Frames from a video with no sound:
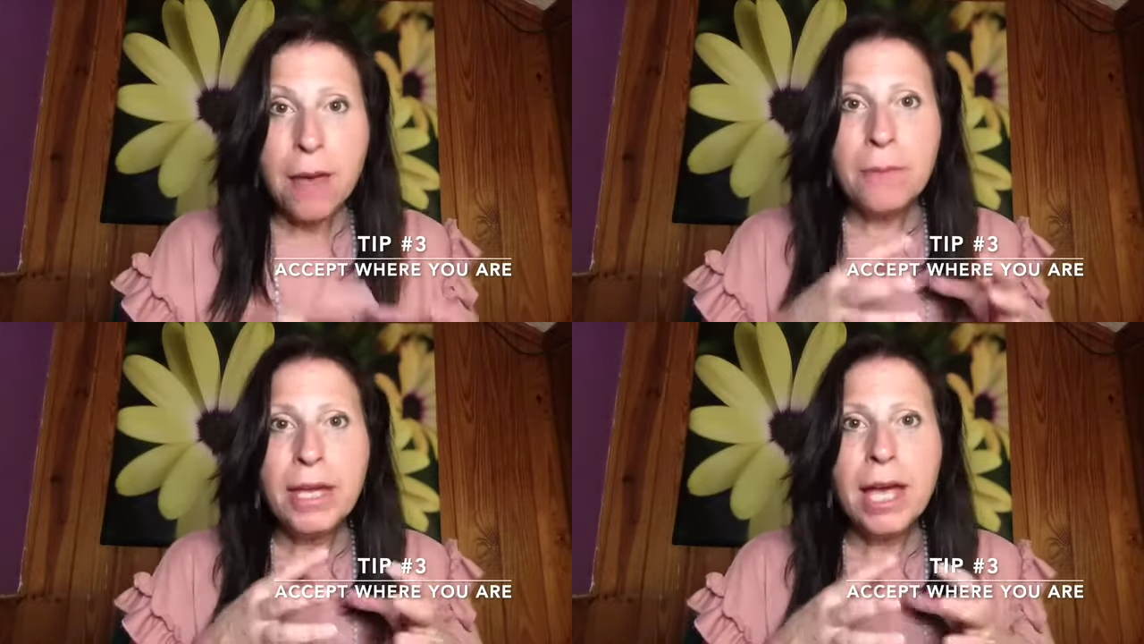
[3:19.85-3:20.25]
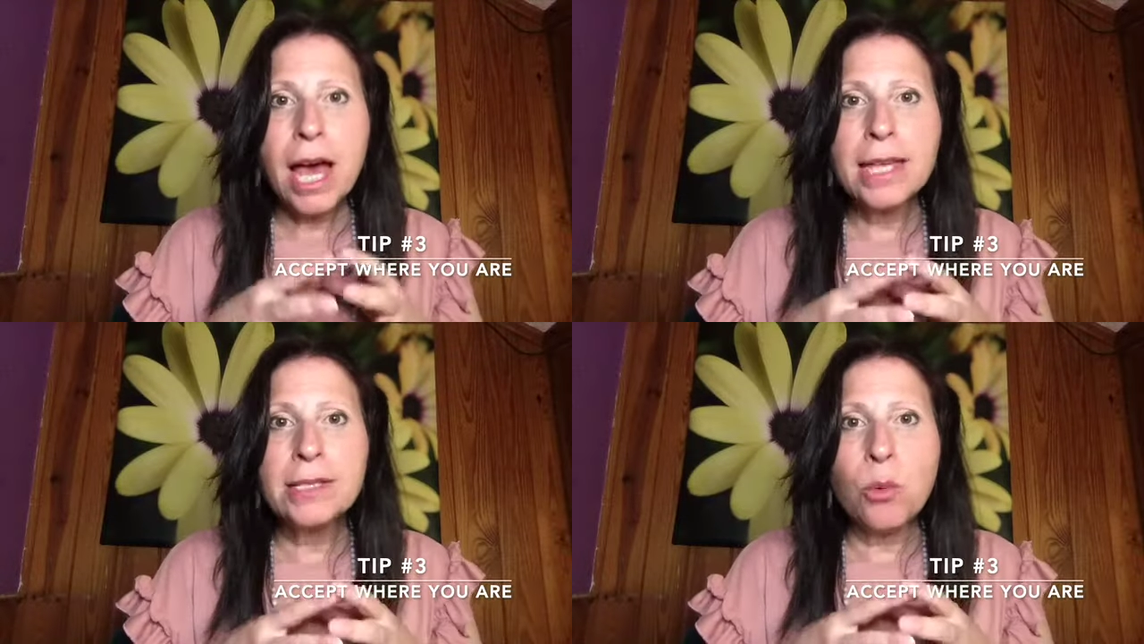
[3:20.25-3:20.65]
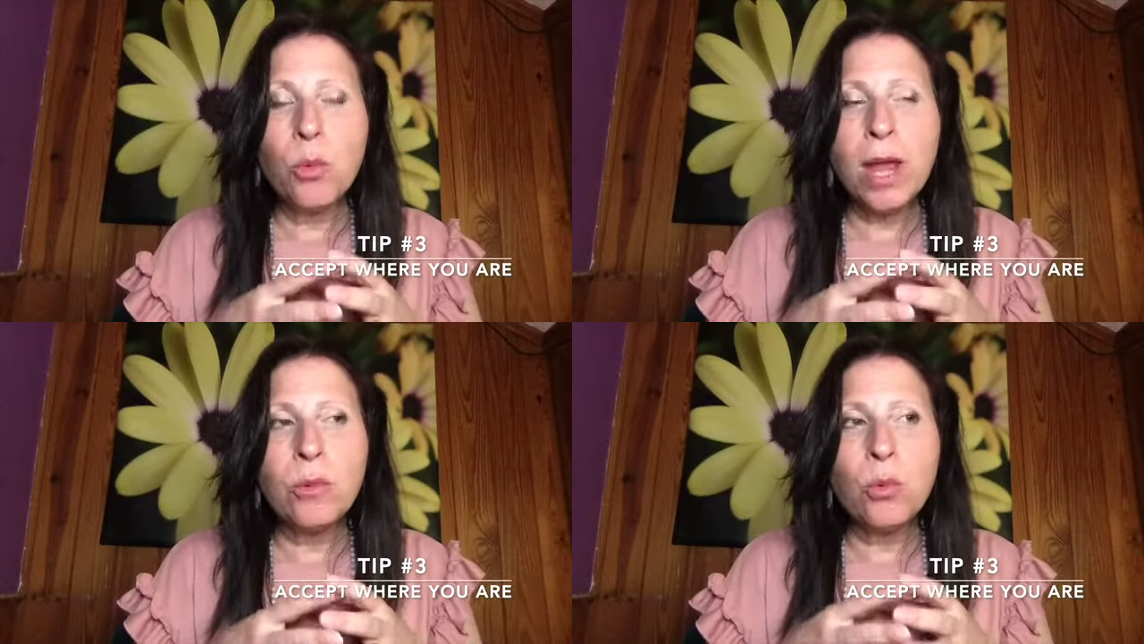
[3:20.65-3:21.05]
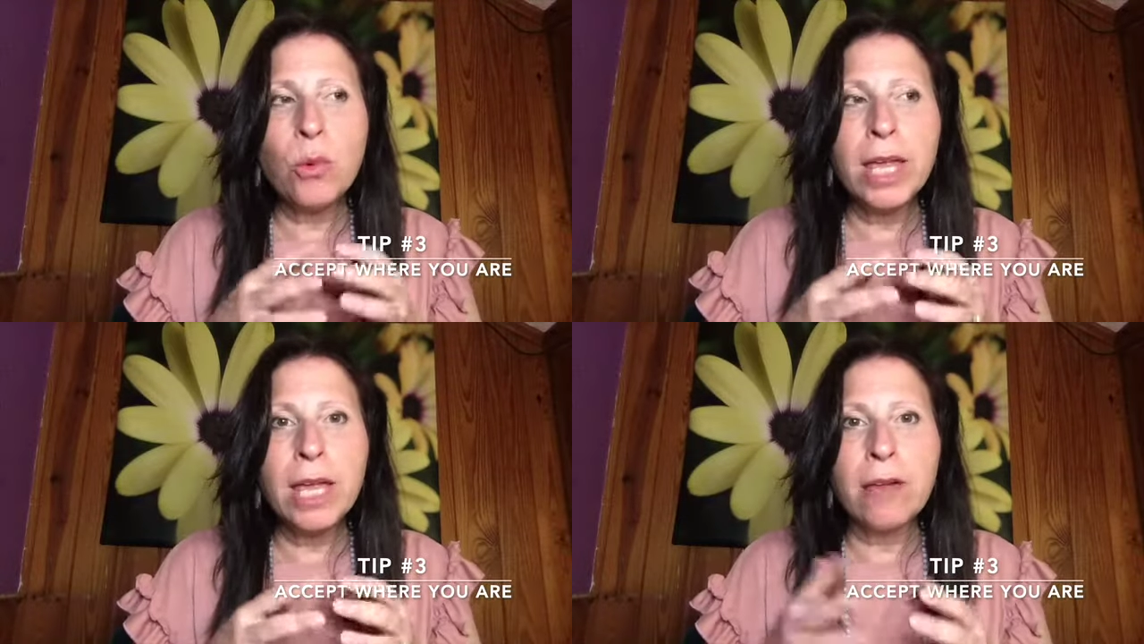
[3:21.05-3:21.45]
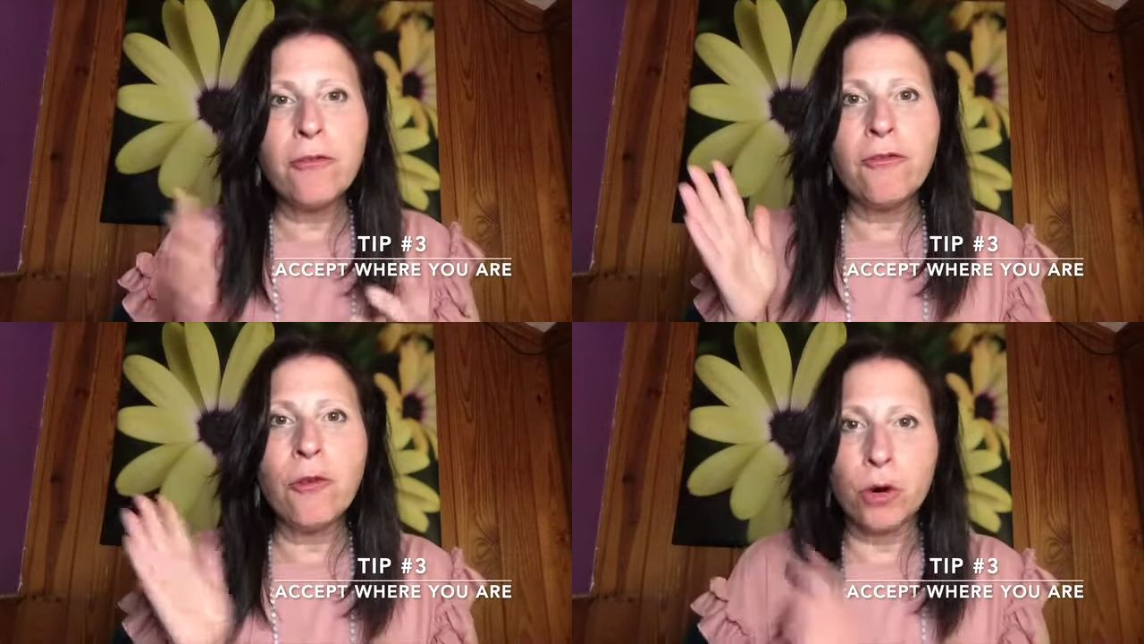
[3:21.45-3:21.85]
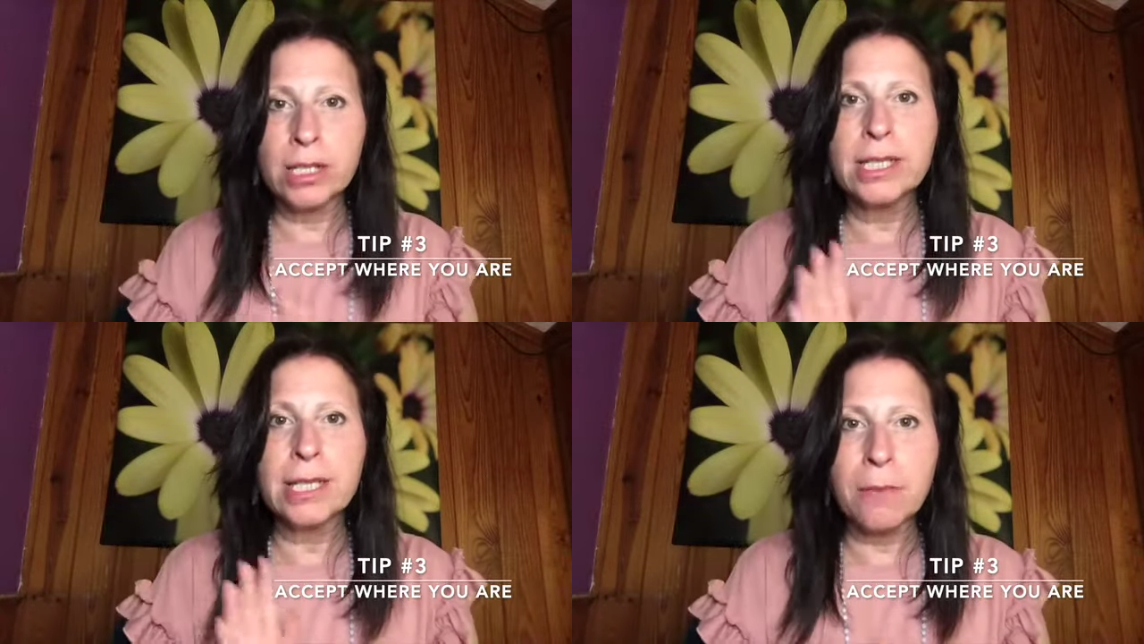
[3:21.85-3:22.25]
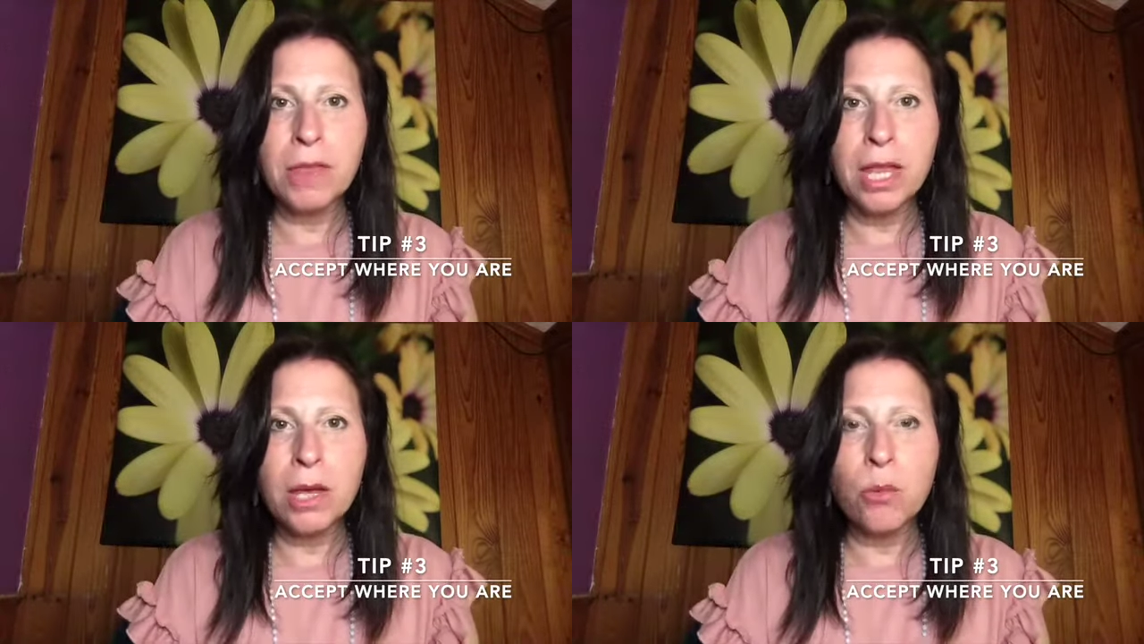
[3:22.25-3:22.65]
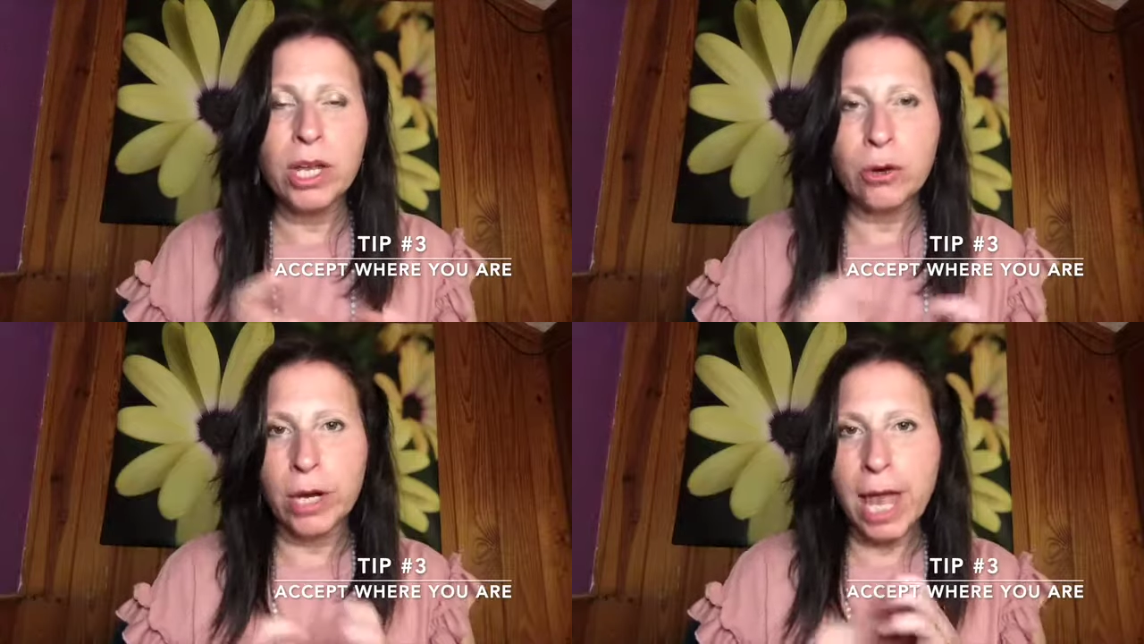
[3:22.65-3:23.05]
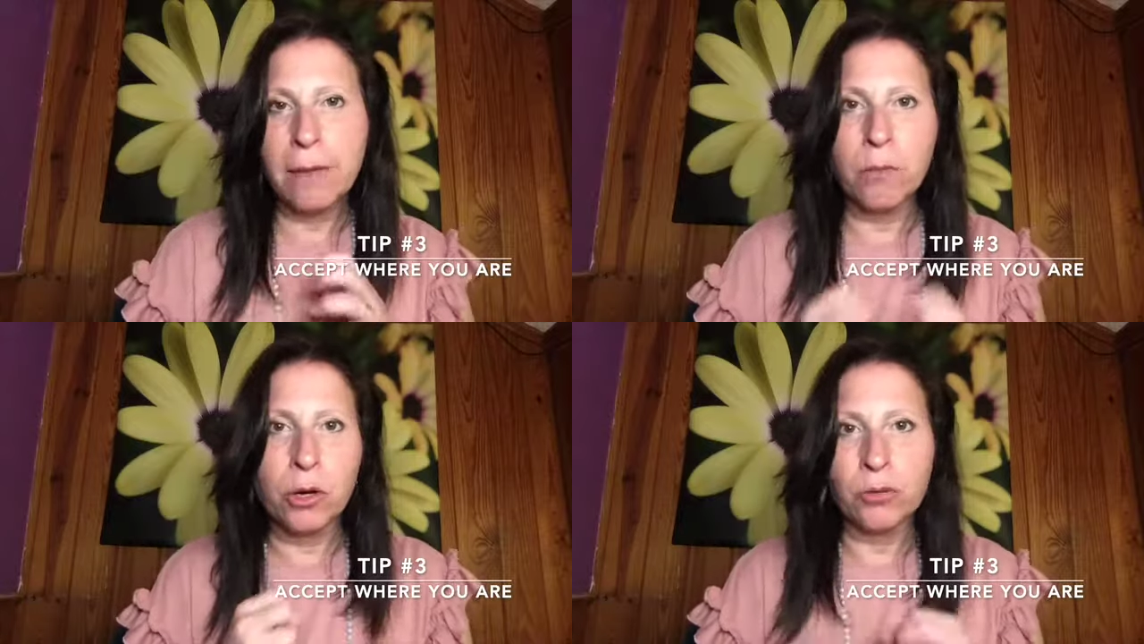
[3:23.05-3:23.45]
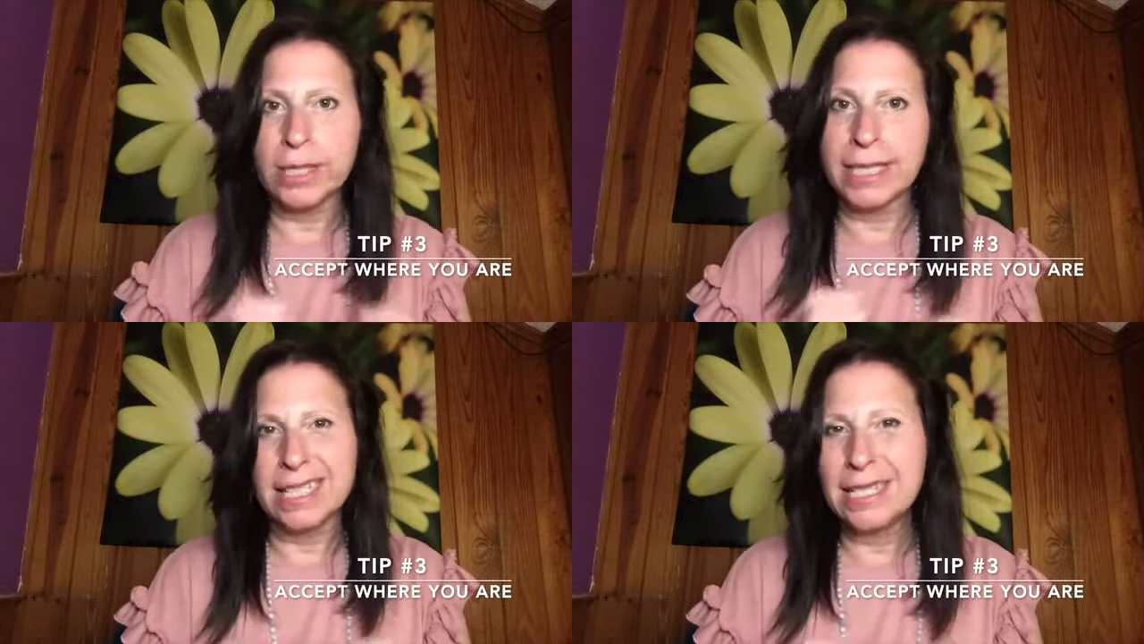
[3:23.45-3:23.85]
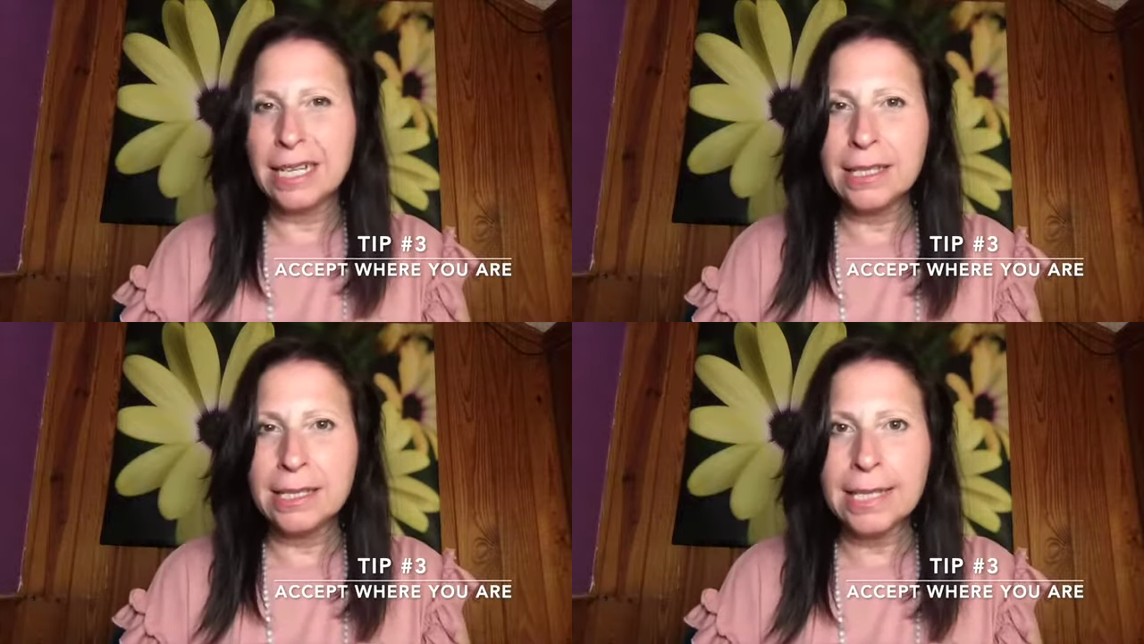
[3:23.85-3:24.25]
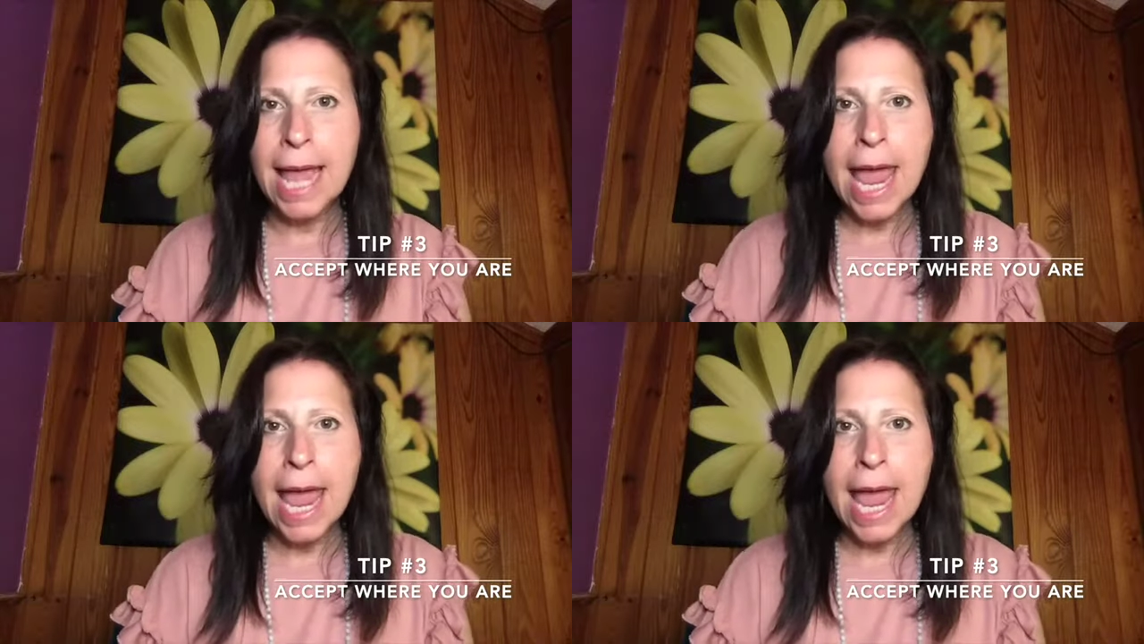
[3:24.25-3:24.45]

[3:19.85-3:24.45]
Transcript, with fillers: Because when we force something, we create more resistance